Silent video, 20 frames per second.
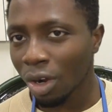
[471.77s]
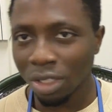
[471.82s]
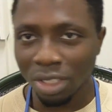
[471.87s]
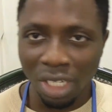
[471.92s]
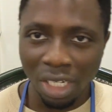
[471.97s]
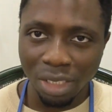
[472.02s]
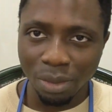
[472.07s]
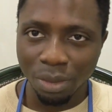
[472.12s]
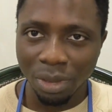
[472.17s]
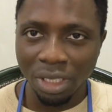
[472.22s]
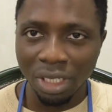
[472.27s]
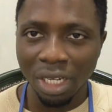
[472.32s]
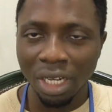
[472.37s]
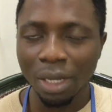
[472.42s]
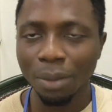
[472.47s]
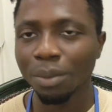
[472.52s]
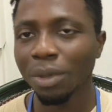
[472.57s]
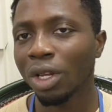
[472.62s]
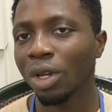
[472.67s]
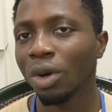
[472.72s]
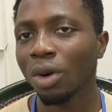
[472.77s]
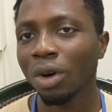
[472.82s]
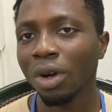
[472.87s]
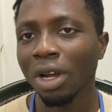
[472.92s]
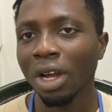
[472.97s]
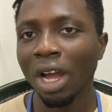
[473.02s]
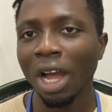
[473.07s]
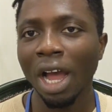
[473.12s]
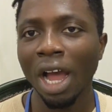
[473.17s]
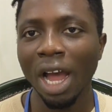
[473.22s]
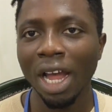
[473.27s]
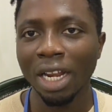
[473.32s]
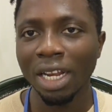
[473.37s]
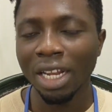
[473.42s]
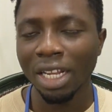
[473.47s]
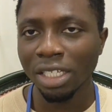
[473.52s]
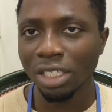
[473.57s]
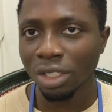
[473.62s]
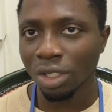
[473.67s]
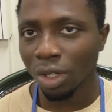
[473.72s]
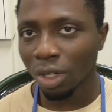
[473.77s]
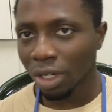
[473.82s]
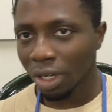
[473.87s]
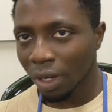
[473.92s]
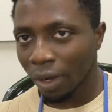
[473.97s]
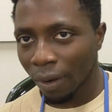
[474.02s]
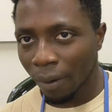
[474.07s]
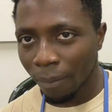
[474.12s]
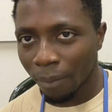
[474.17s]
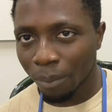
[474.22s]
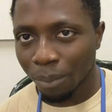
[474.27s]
contact me in the link below and let's talk.